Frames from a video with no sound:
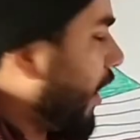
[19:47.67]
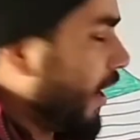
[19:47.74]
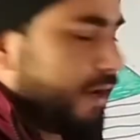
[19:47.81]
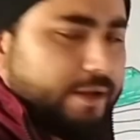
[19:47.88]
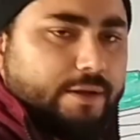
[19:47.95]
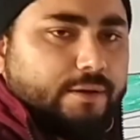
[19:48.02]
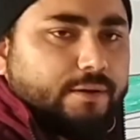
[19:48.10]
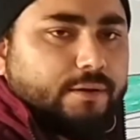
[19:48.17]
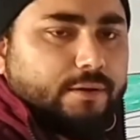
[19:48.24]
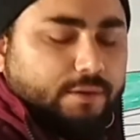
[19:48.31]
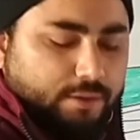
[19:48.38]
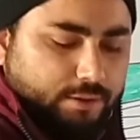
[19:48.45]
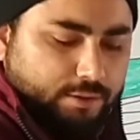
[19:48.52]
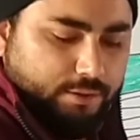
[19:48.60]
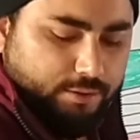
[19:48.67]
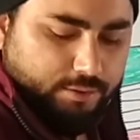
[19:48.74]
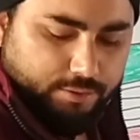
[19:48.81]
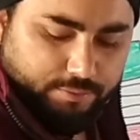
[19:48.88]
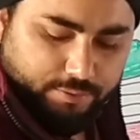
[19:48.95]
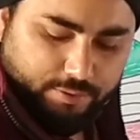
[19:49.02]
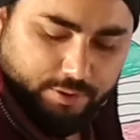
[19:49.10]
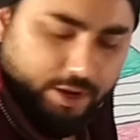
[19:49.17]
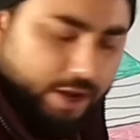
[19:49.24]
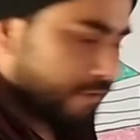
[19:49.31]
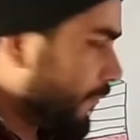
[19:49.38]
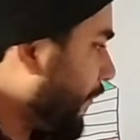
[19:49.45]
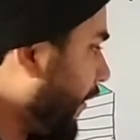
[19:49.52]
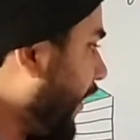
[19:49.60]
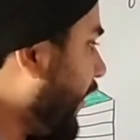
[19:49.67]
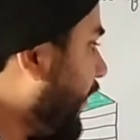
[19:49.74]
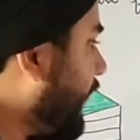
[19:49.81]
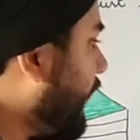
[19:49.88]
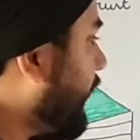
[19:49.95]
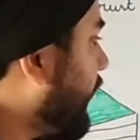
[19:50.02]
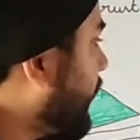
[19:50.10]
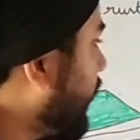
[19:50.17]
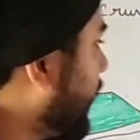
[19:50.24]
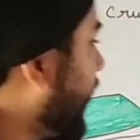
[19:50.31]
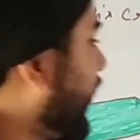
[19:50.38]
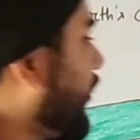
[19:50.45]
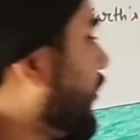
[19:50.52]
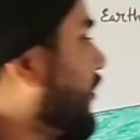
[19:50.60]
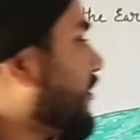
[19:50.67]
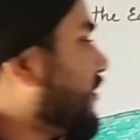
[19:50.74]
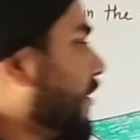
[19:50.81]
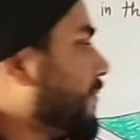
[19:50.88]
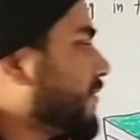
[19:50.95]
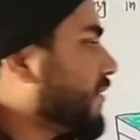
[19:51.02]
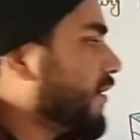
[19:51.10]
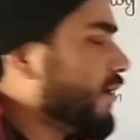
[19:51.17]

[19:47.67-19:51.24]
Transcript: I have made so many concepts